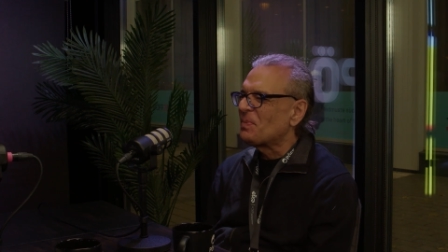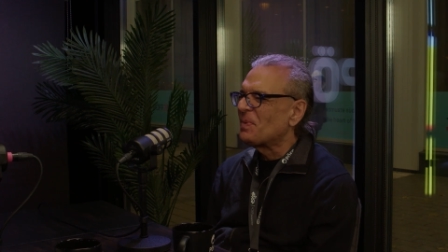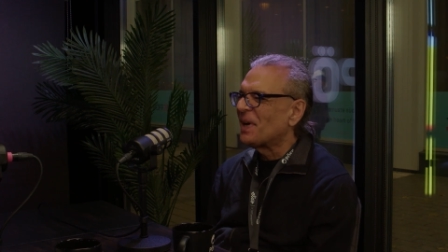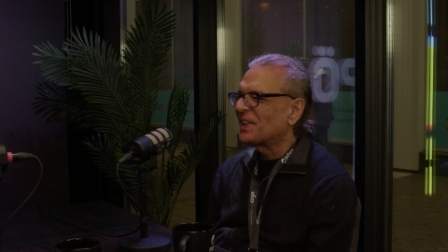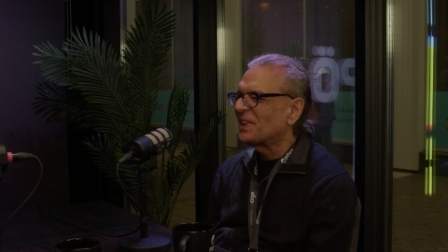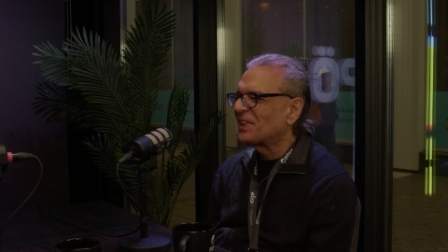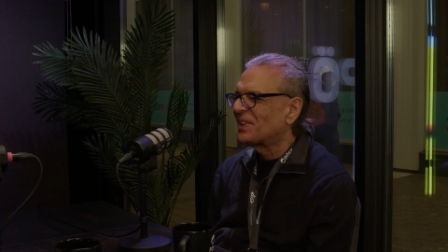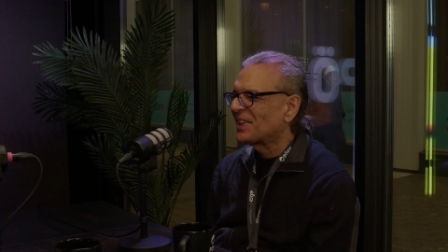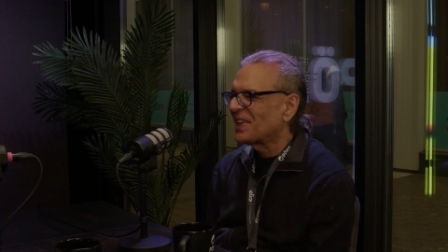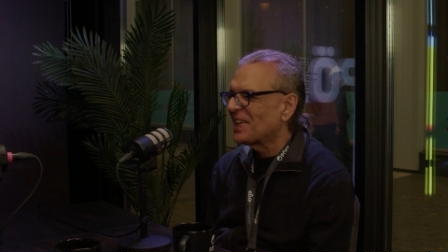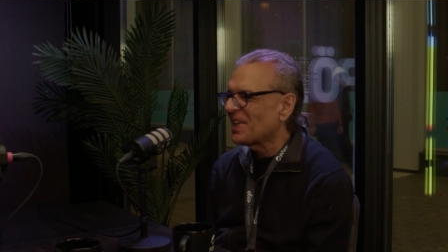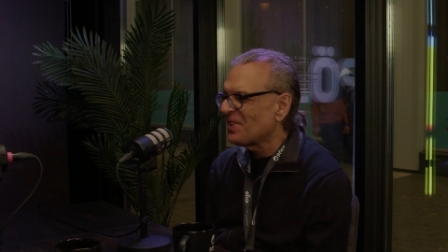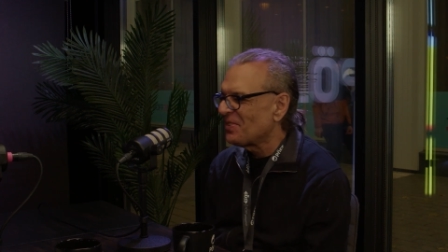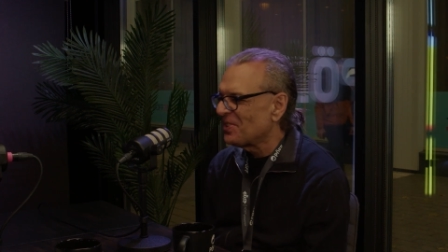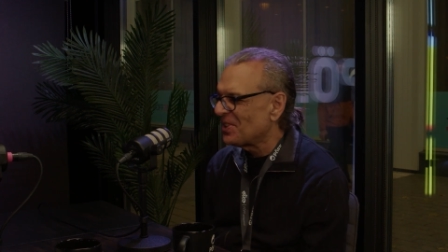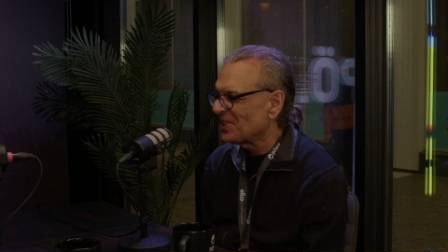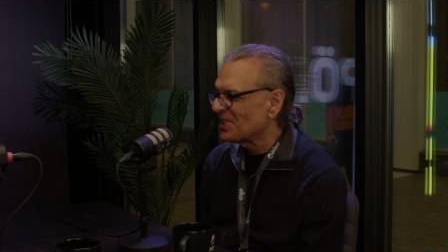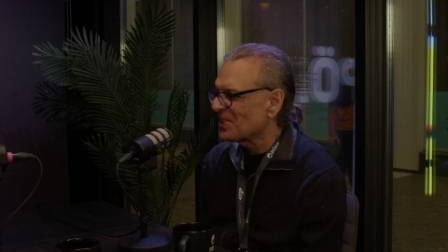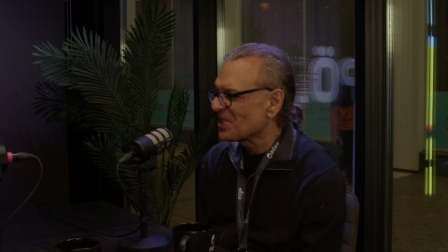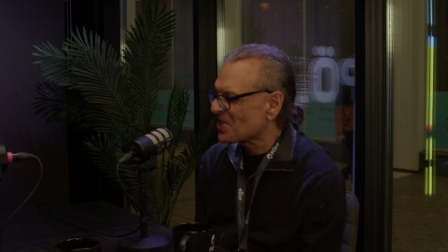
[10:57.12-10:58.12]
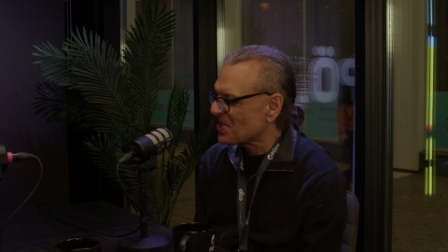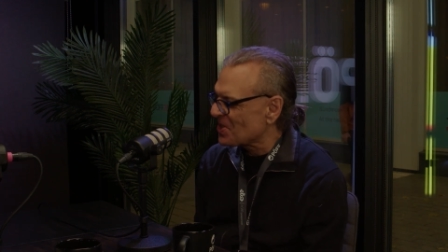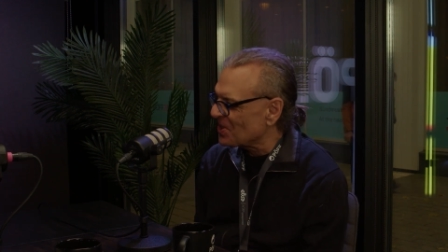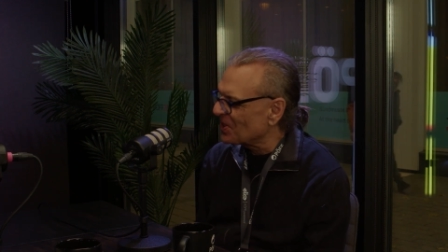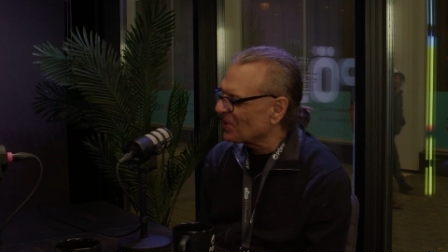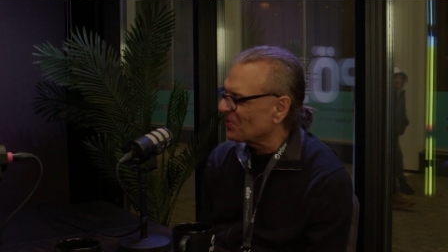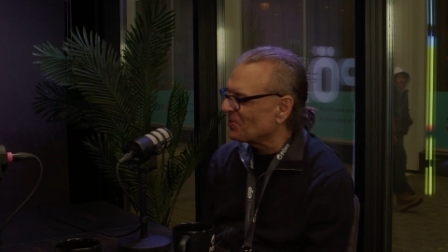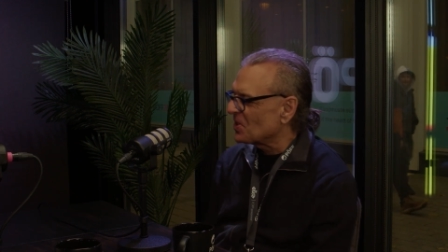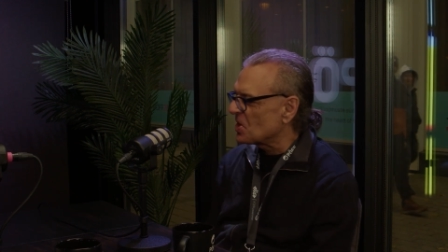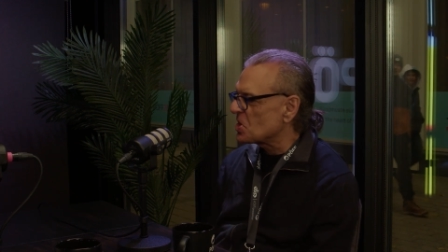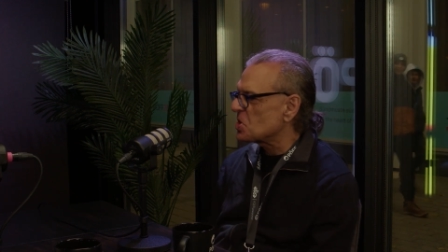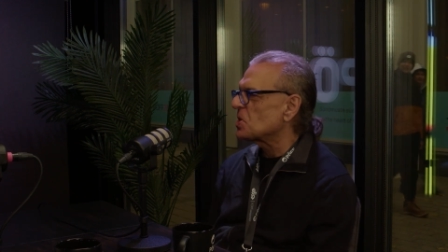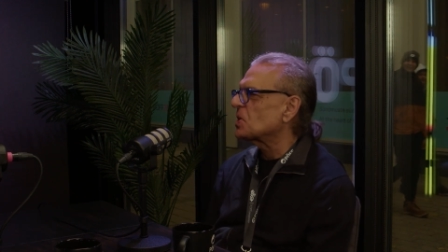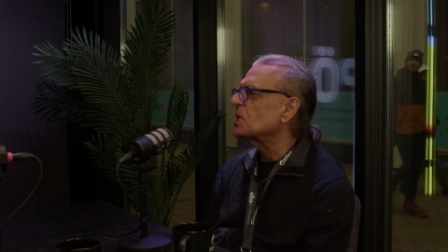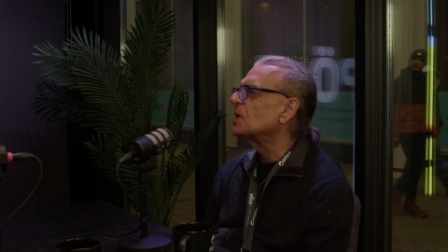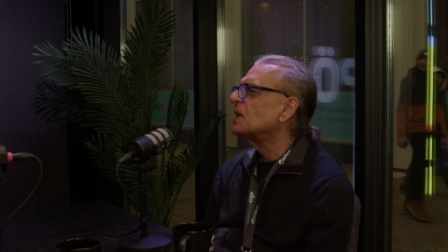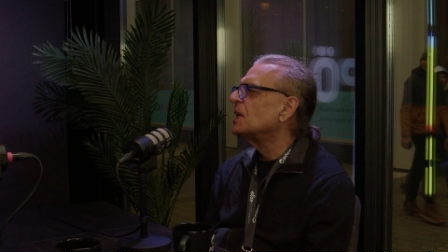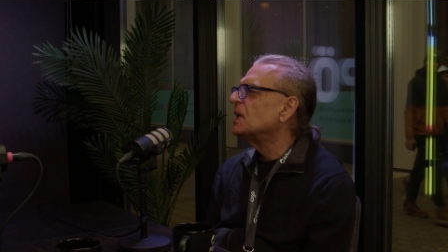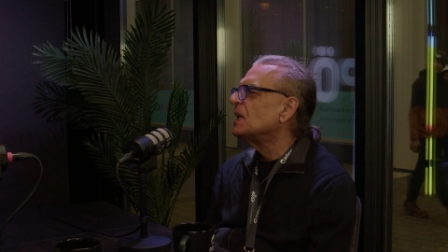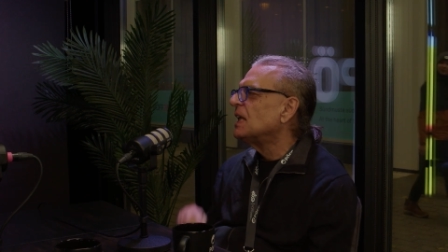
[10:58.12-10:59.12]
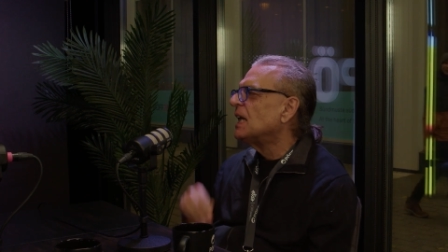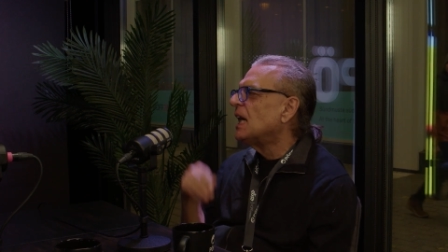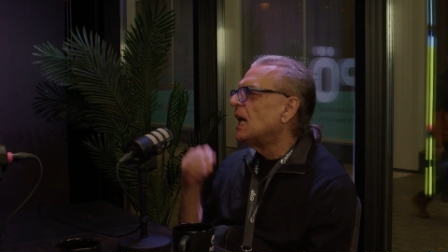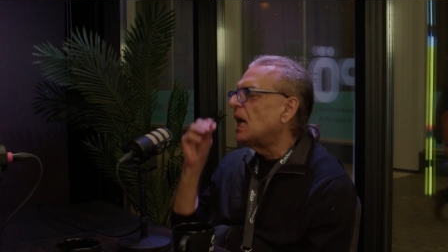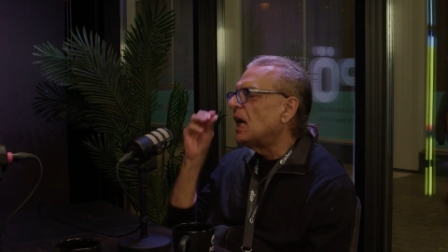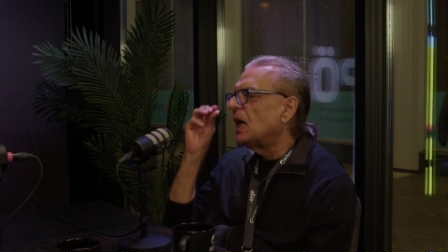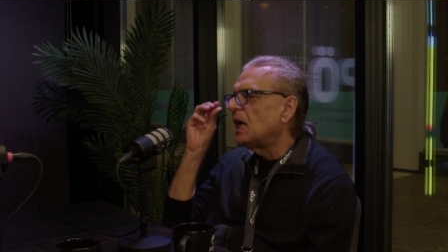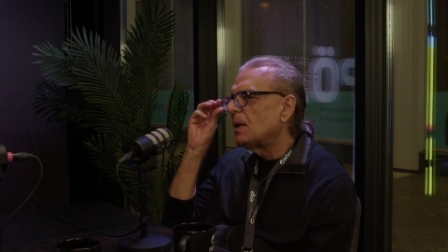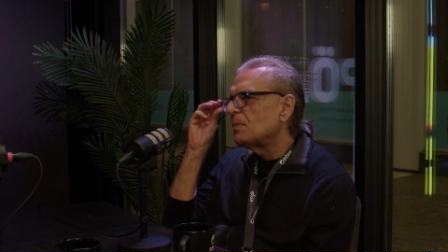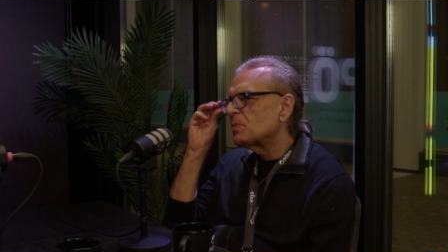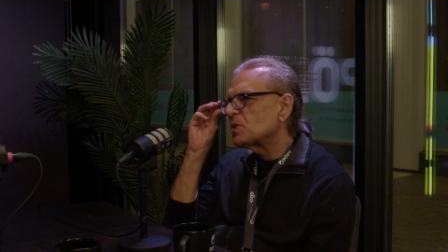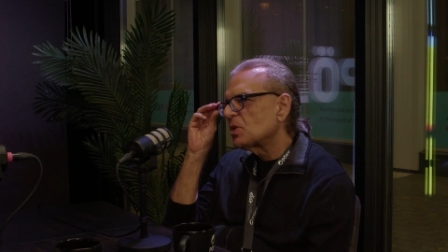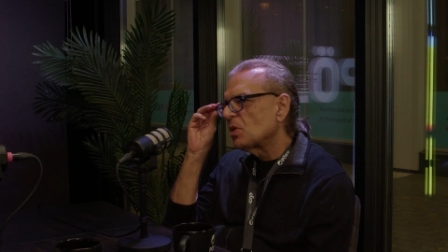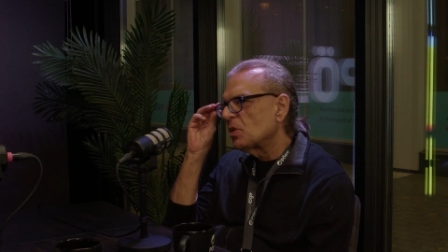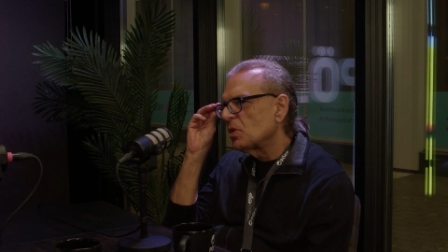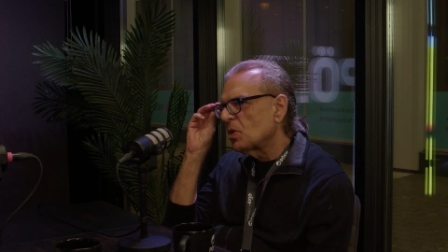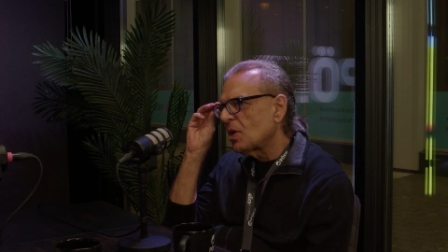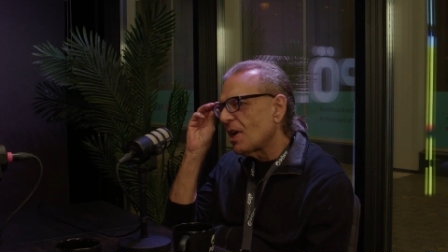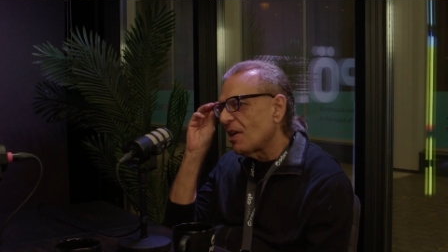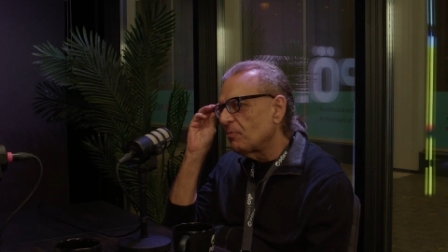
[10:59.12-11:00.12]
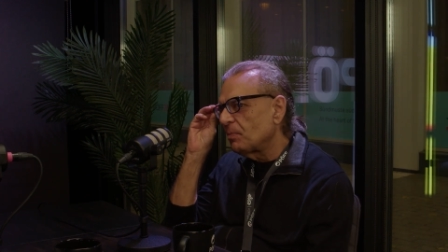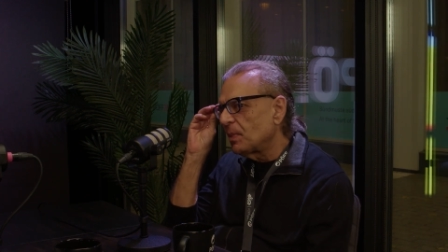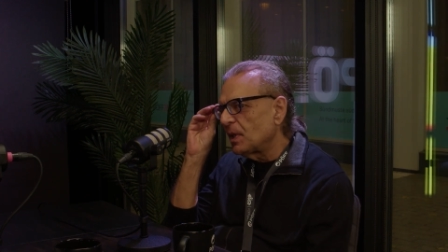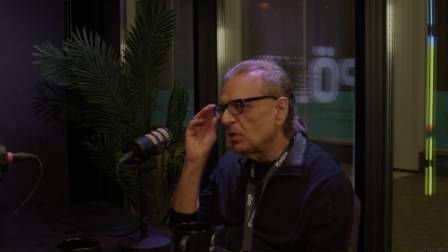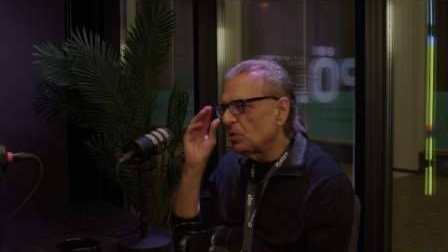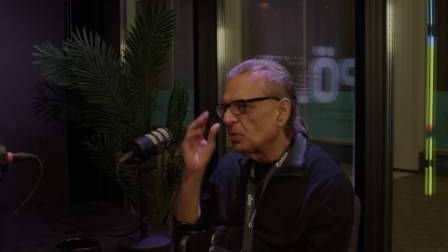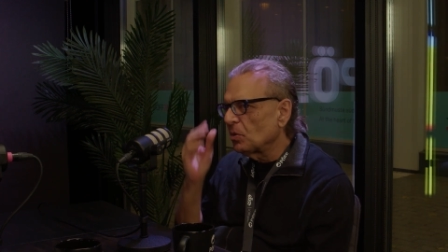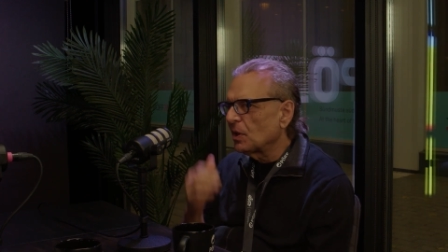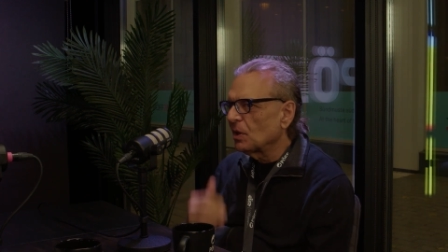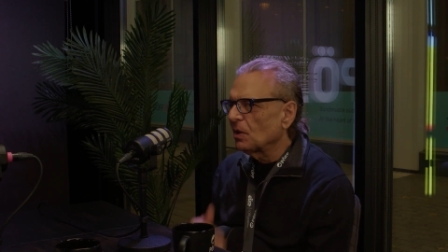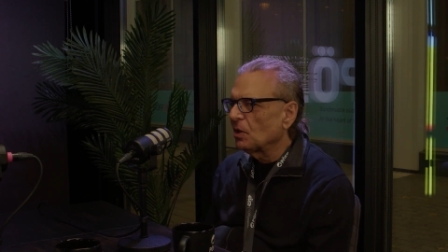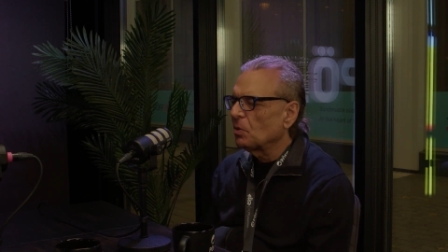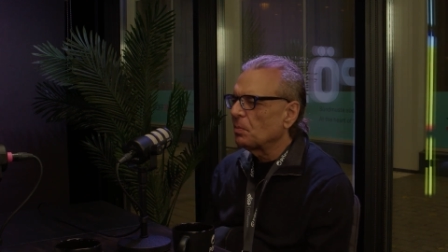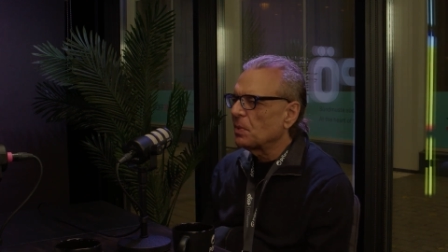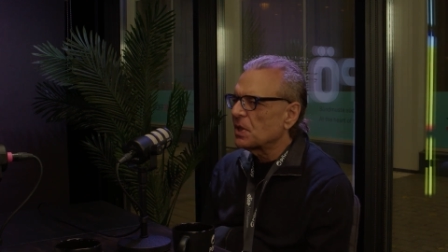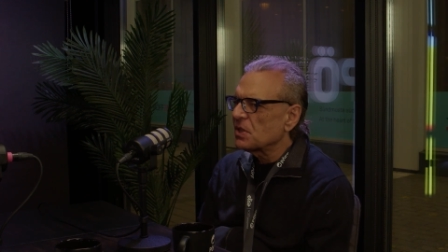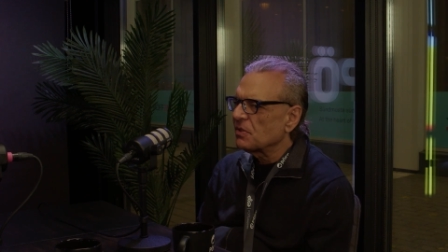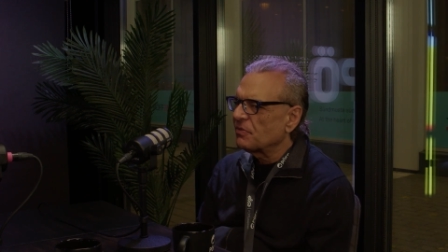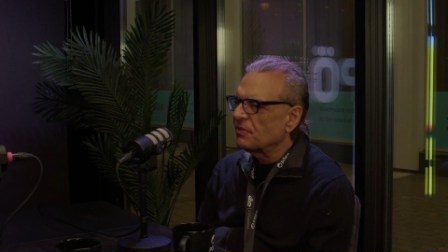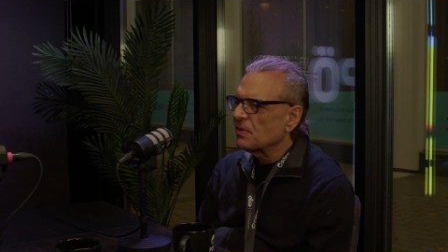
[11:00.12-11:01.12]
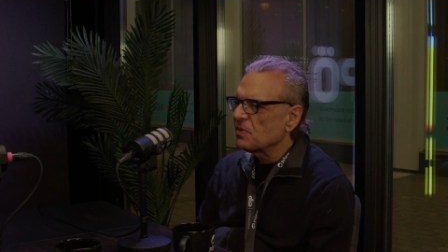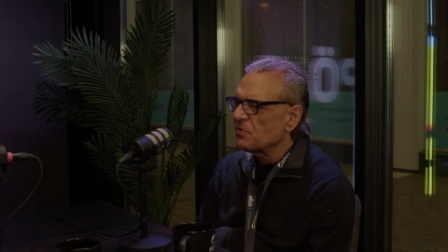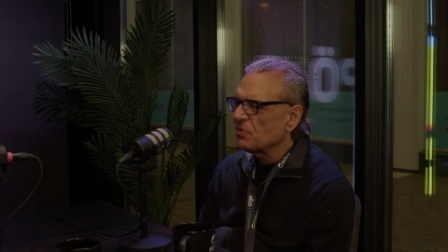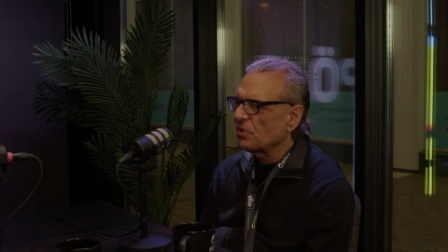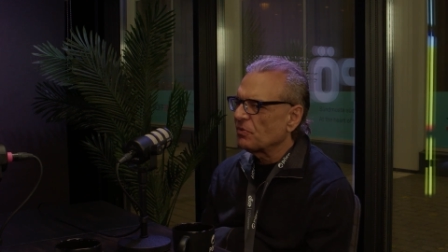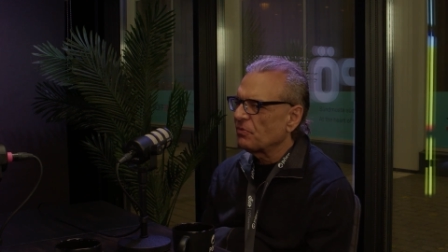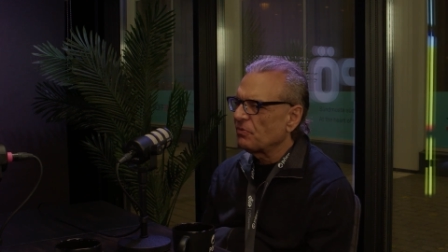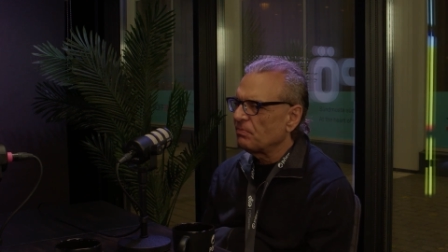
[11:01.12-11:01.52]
sure. the short version. Yeah. Um, so you know, I've been doing low budget films for a